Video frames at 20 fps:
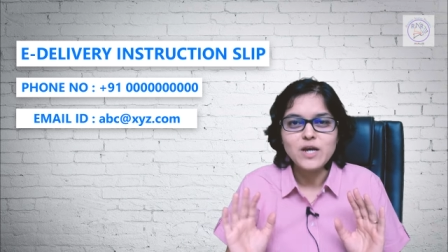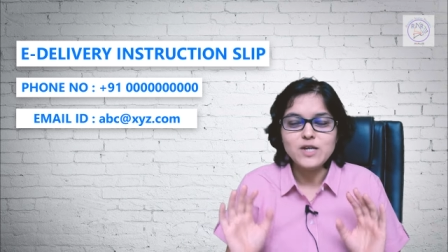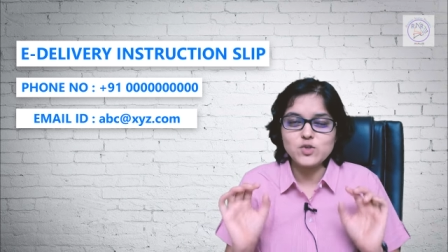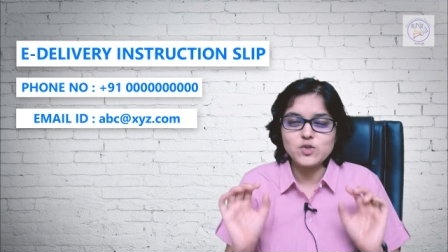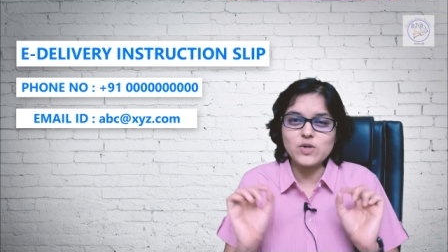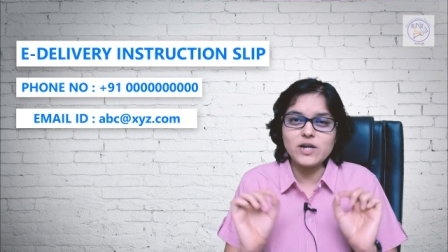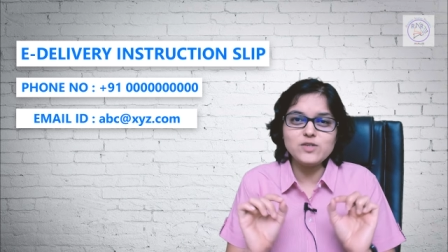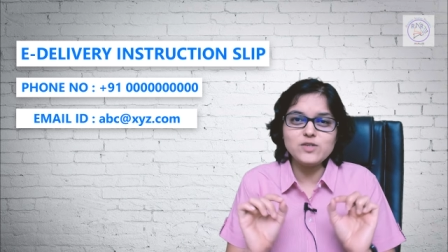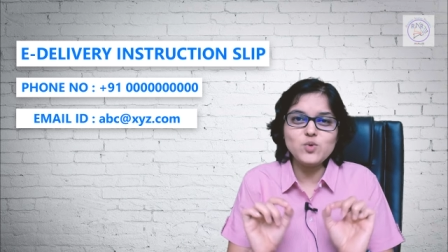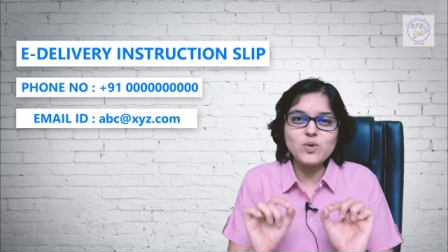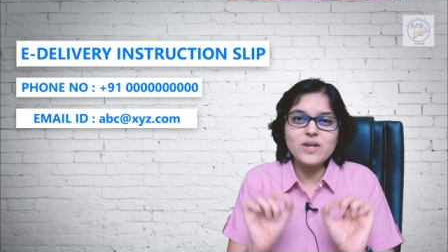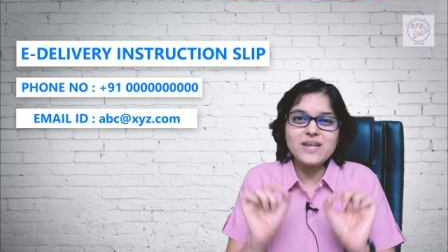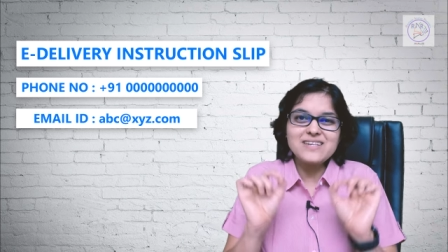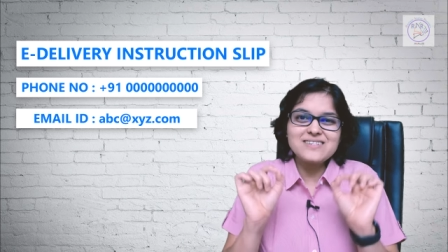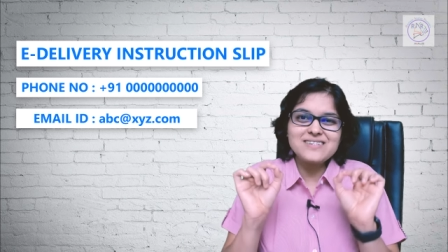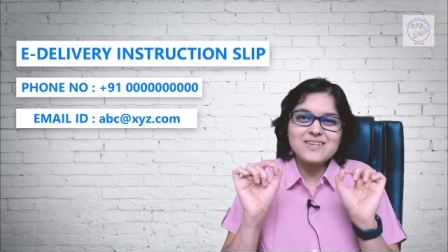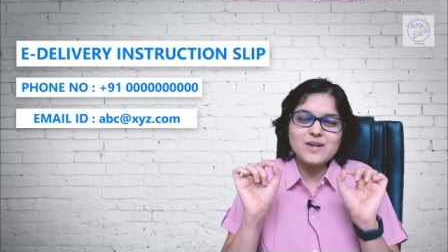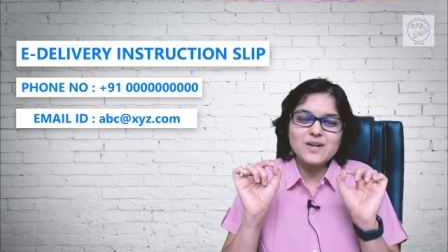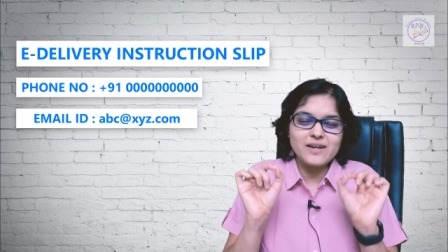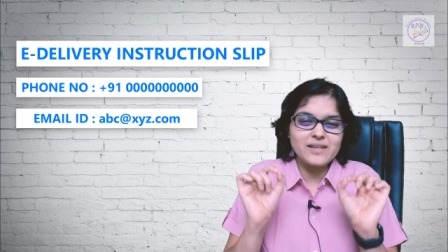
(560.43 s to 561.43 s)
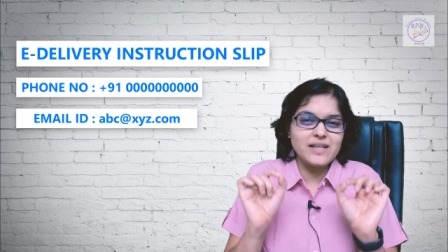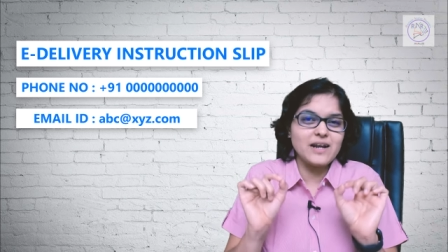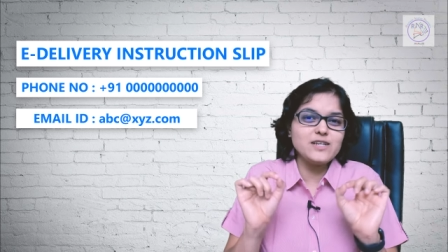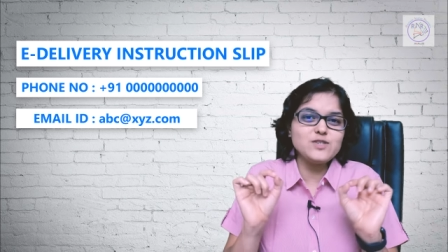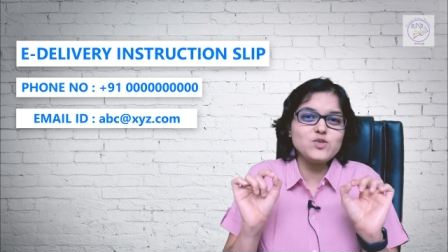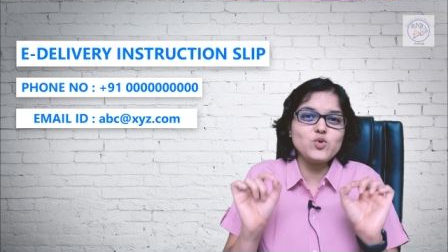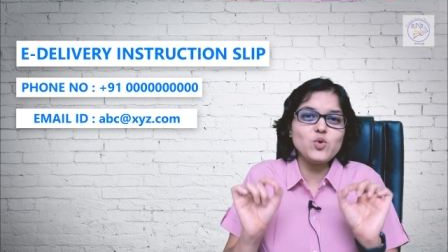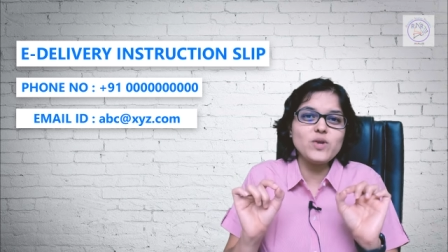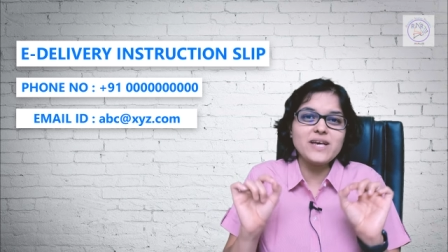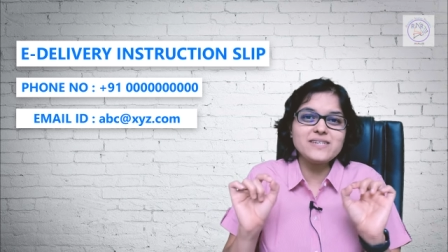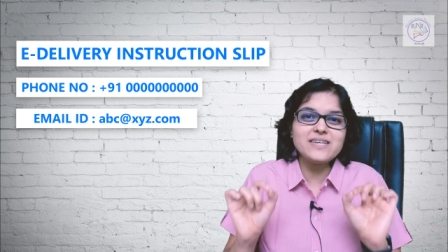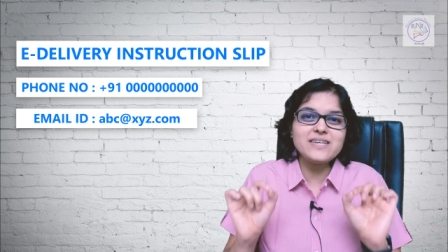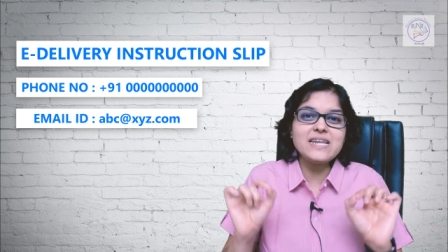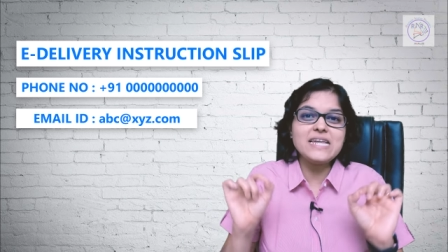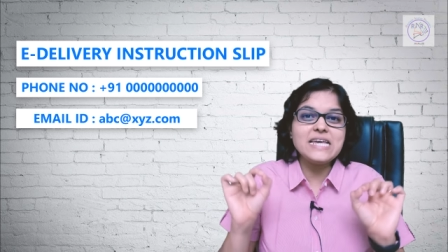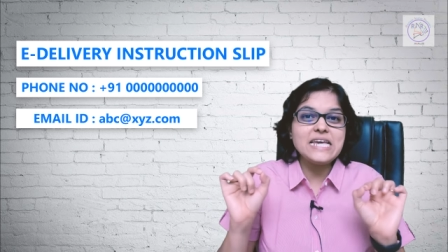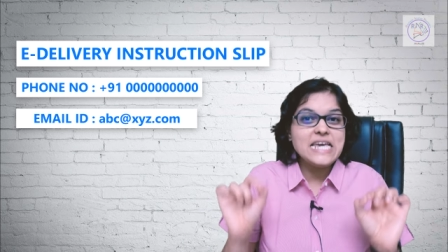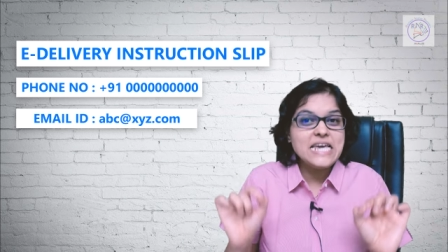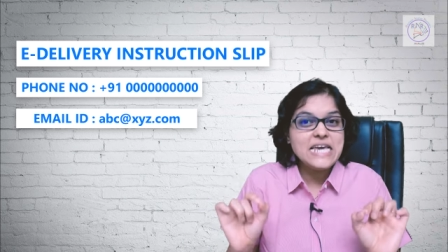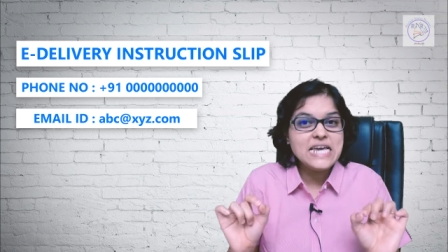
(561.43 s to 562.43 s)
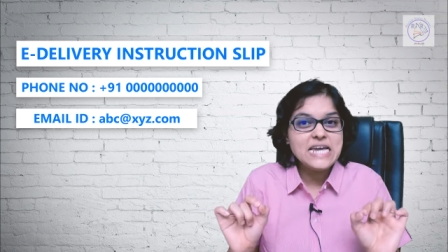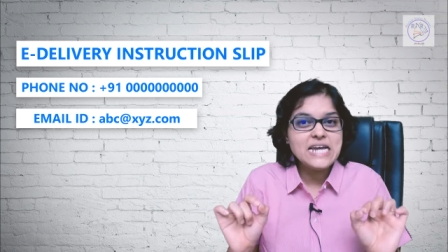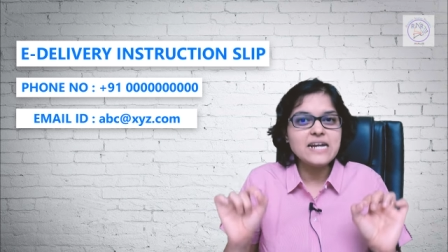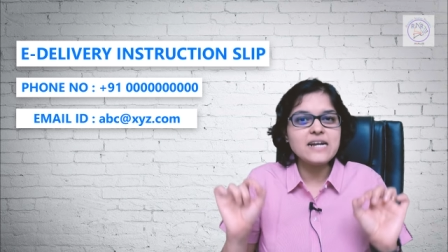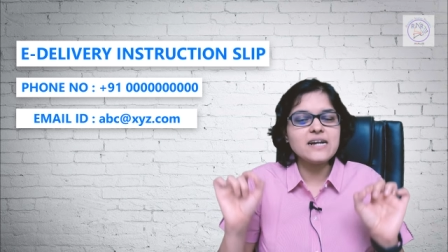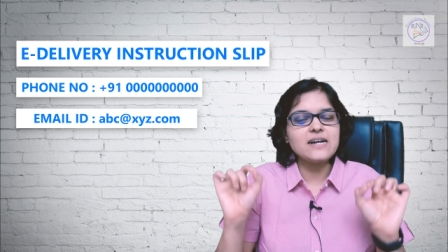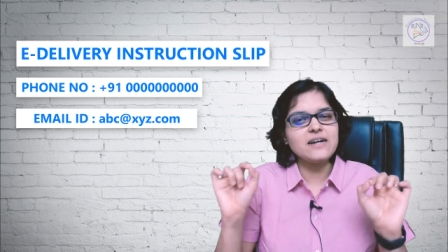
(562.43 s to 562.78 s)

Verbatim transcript: So that is known as that is known as an E